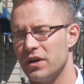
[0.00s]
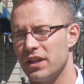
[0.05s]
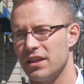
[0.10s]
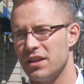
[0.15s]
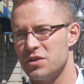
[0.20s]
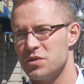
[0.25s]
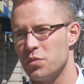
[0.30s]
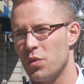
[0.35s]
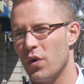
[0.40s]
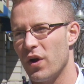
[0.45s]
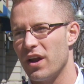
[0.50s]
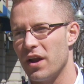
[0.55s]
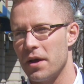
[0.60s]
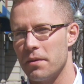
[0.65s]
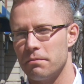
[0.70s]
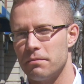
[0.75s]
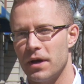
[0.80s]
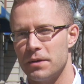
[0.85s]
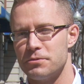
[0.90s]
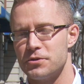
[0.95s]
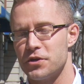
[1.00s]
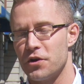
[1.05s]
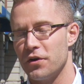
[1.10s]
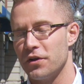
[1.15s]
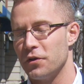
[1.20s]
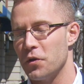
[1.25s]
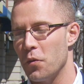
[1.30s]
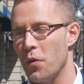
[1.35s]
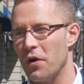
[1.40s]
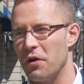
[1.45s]
At this point, I'm, I'm
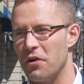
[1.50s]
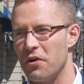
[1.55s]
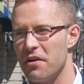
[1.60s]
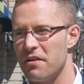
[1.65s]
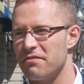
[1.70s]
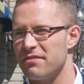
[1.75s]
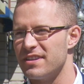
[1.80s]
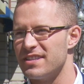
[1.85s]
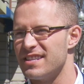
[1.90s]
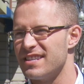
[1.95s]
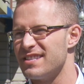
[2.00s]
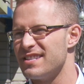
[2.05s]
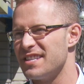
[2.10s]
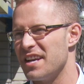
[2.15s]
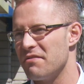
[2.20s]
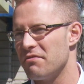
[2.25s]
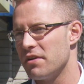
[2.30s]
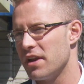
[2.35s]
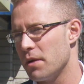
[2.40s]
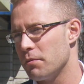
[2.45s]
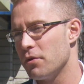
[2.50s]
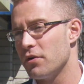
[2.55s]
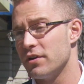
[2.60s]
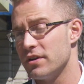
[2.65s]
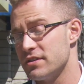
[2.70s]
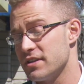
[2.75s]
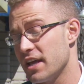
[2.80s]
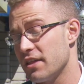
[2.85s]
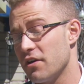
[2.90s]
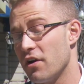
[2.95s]
starting to wonder if it's as safe a neighborhood
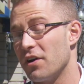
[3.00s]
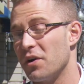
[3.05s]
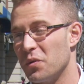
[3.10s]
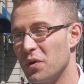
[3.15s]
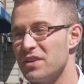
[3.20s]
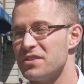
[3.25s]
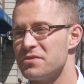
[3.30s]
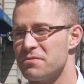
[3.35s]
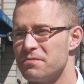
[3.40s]
as I thought it was.